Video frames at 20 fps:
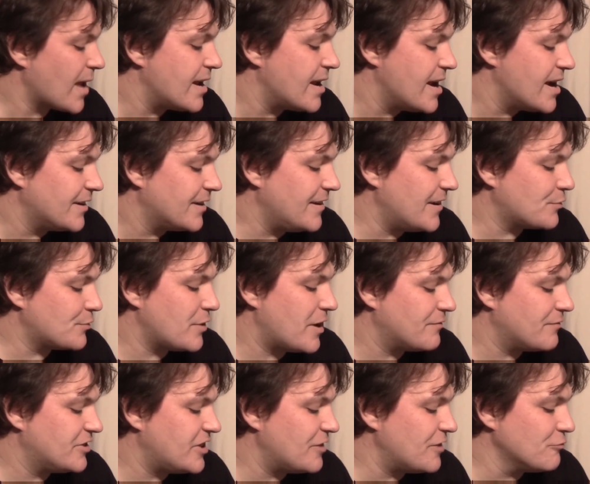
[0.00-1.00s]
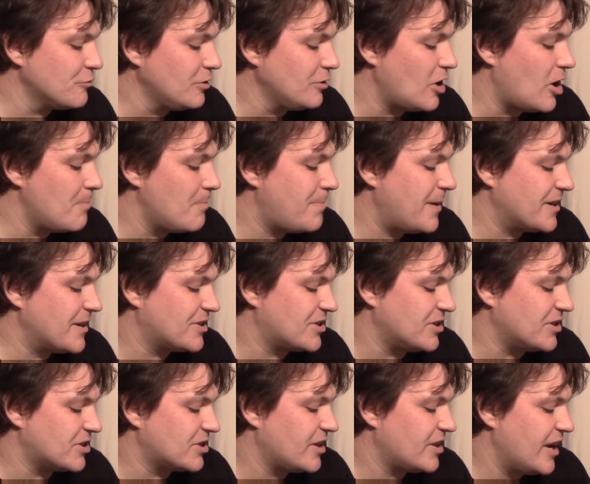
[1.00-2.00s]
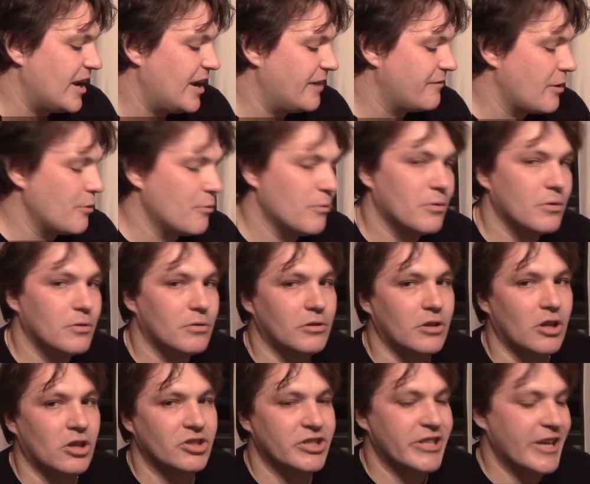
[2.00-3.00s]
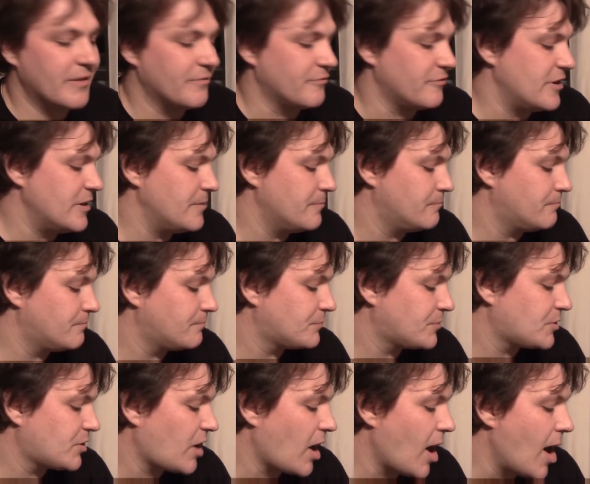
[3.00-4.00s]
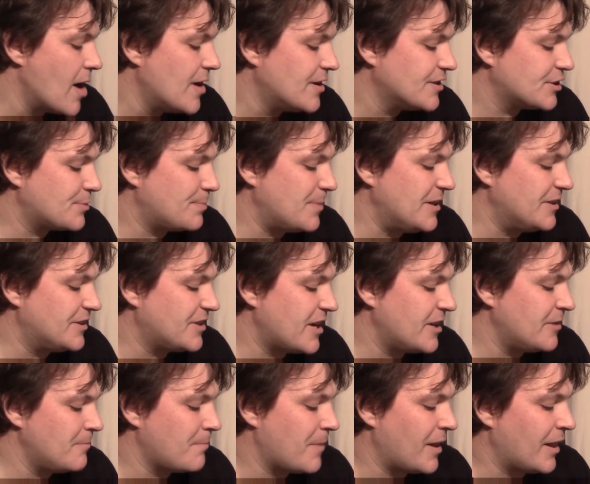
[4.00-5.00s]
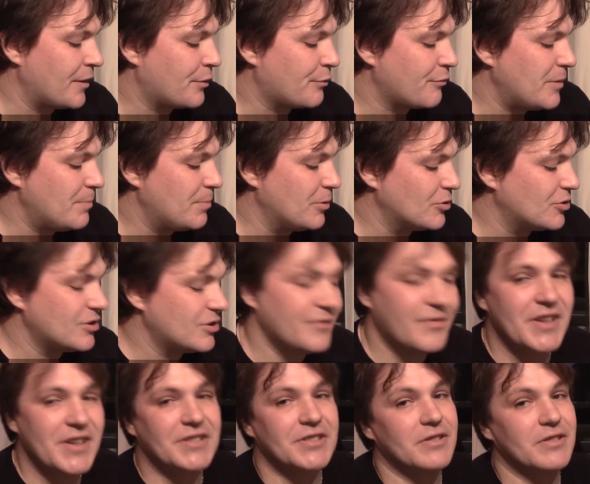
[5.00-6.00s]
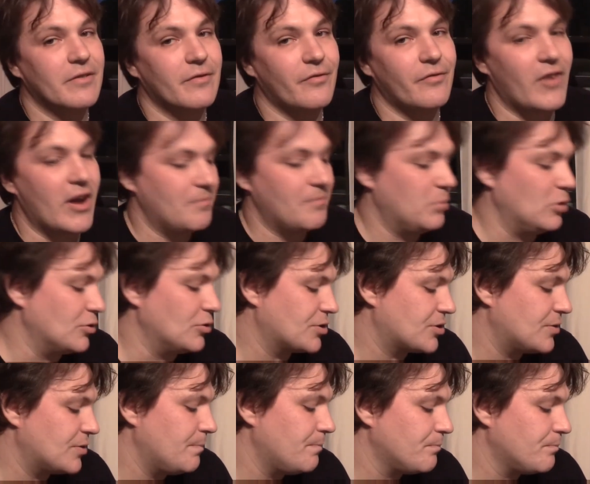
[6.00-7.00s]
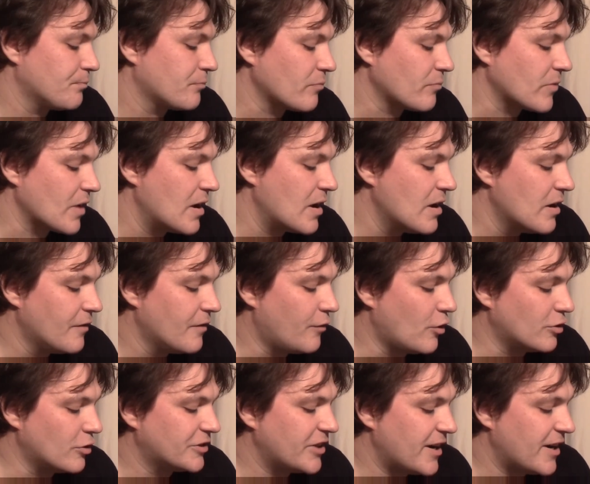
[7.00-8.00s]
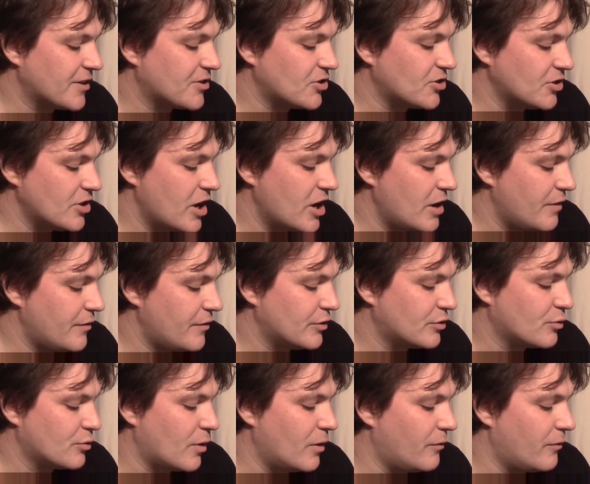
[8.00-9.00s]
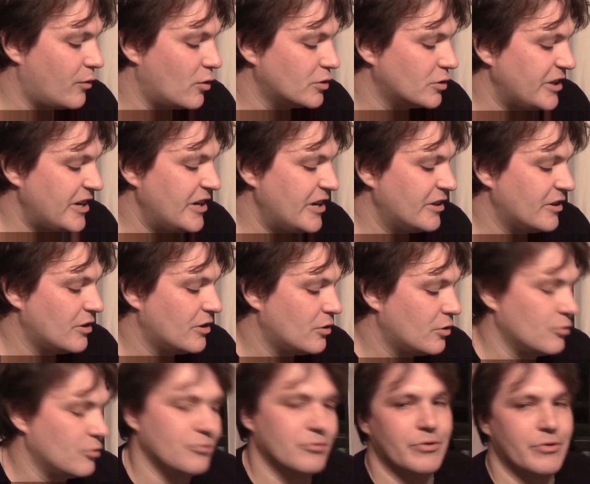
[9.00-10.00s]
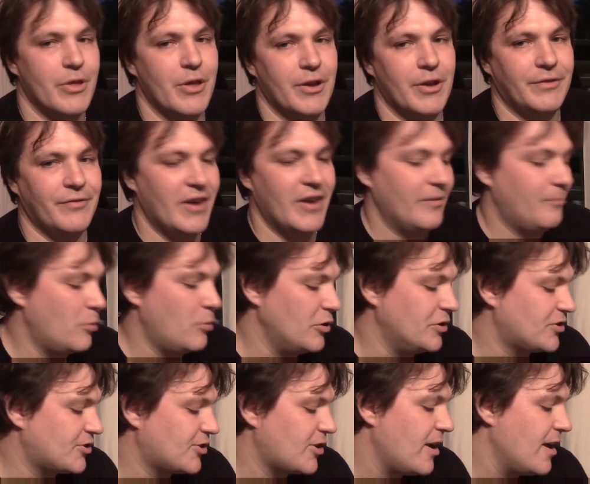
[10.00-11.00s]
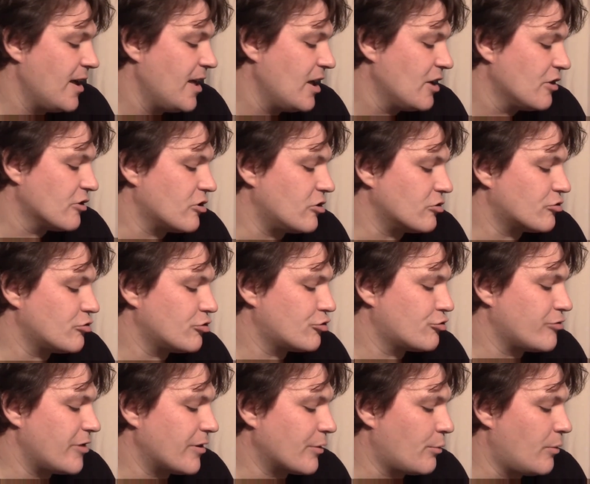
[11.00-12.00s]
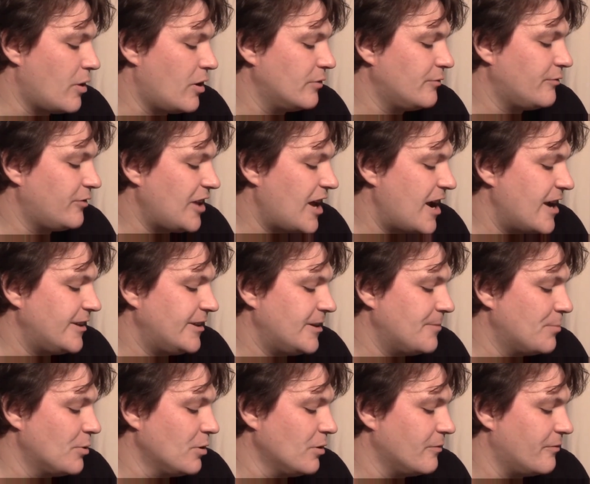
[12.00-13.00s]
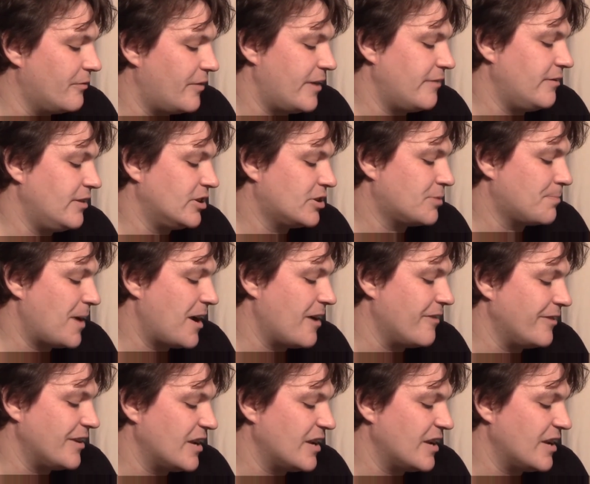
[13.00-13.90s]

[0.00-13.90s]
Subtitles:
Next we have General on Pegasus. Hero, large cavalry. Speed 10, melee 3+, defense 5+. 4 attacks, nerve 12, 14, 135 points. Got Crush Strength 1, flying, nimble, very inspiring.